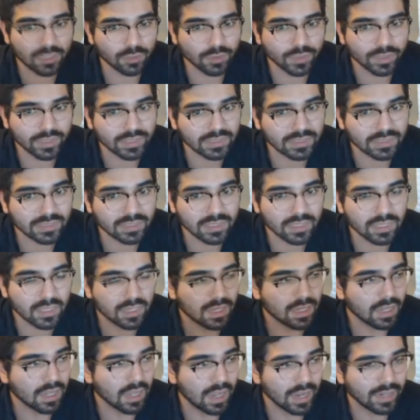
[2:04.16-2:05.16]
is.
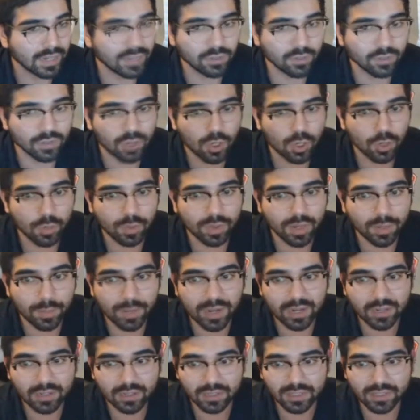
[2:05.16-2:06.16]
I don't know, but
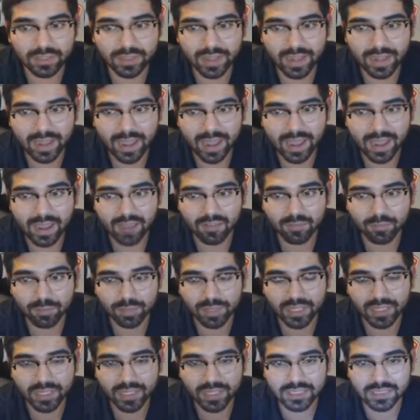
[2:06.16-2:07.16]
apparently they have
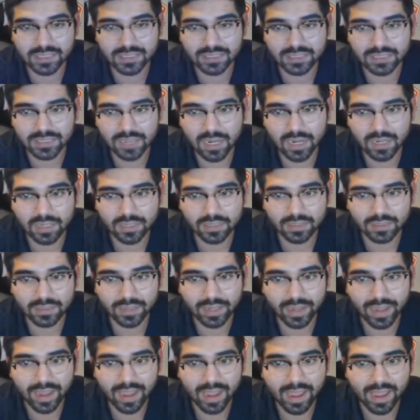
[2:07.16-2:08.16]
plenty in stock.
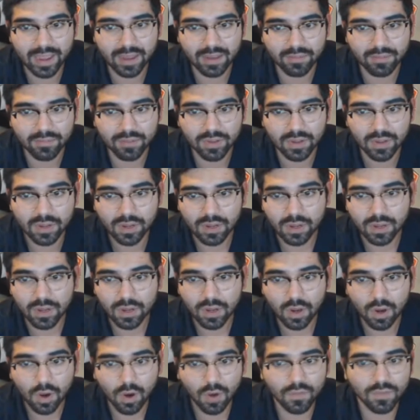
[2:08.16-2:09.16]
They have
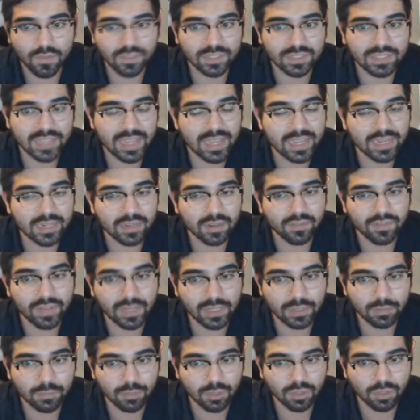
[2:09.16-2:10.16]
over 10
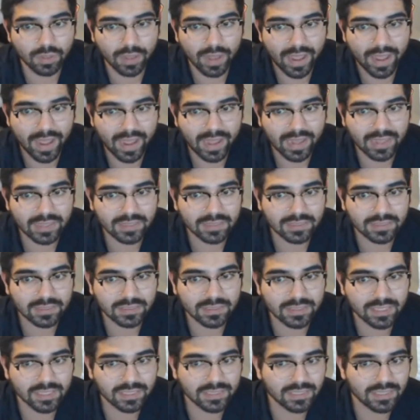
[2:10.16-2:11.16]
available at
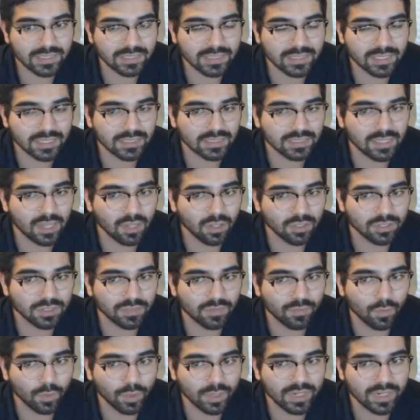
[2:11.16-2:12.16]

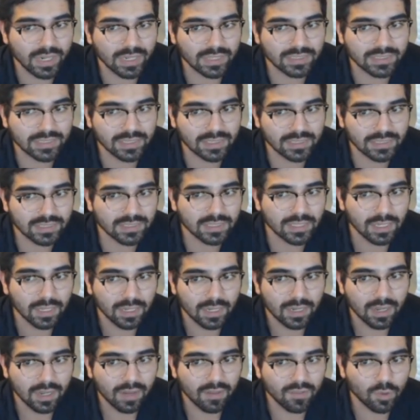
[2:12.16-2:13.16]
$66.49.
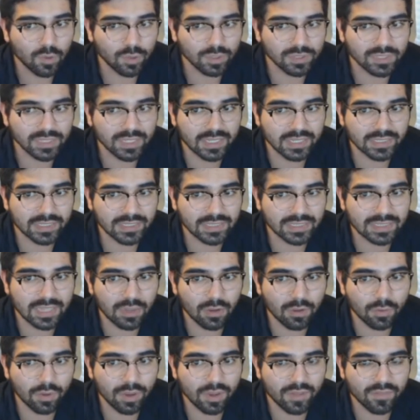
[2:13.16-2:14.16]
Of course, you get a
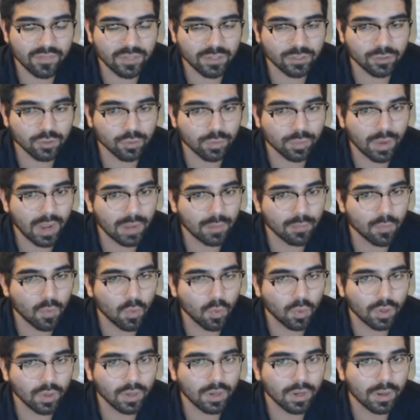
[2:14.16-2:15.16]
discount if you do buy
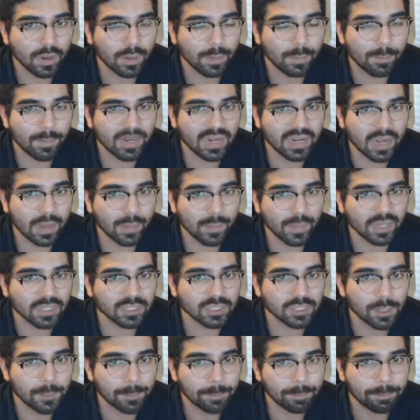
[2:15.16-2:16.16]
more, but not much.
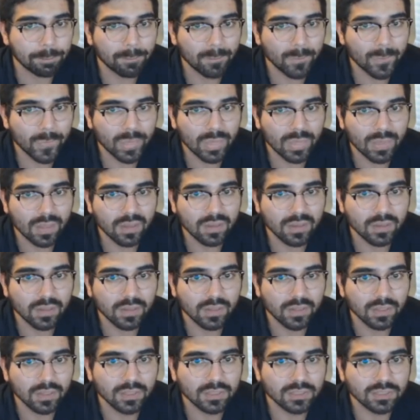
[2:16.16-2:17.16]

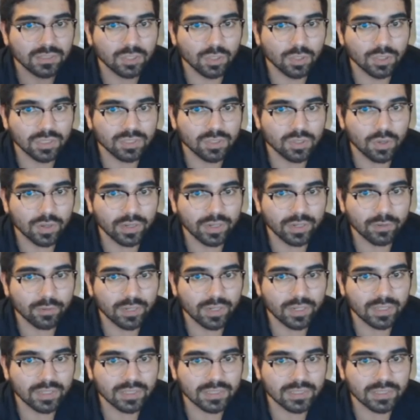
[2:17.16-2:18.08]
So let's go ahead and get rid of this